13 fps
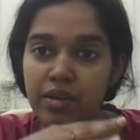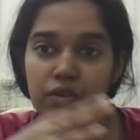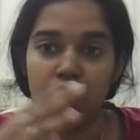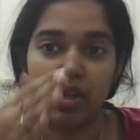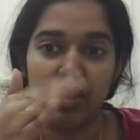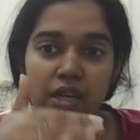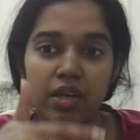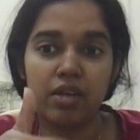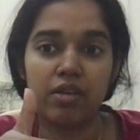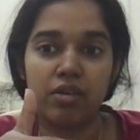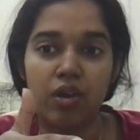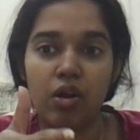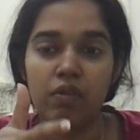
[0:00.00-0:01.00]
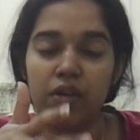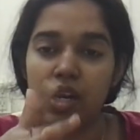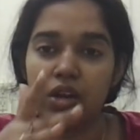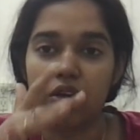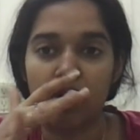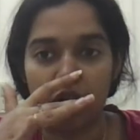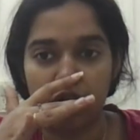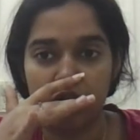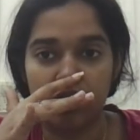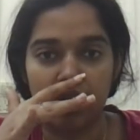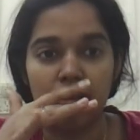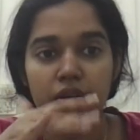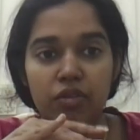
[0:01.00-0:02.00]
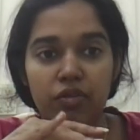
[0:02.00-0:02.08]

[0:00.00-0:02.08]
you can then solve it and cross check